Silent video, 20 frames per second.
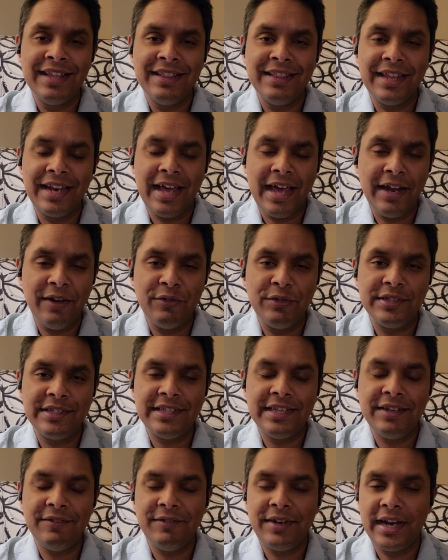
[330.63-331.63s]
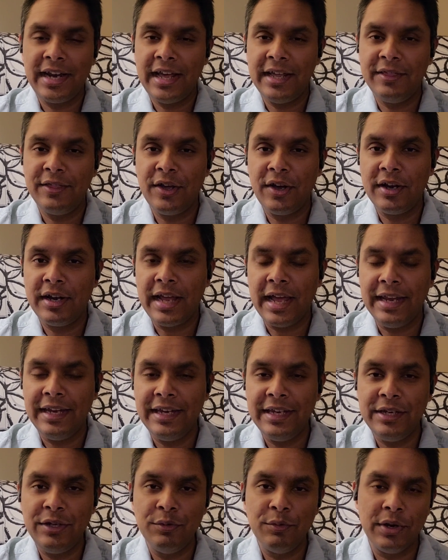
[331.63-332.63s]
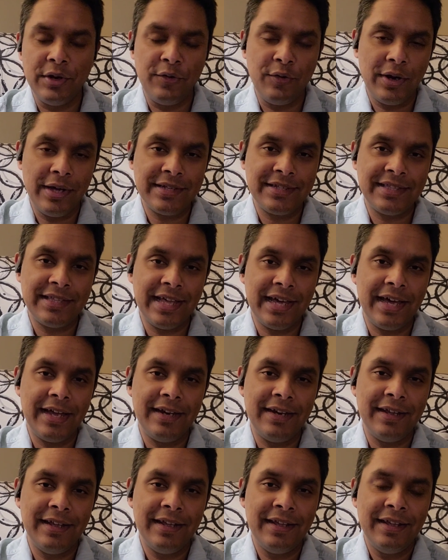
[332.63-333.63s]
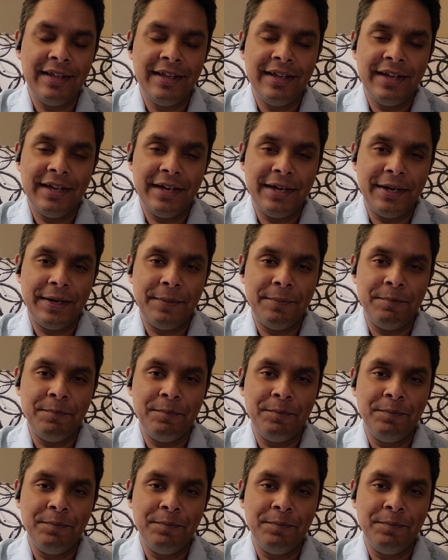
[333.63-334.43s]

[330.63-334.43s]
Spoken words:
that I received, and I thought I need to address that. I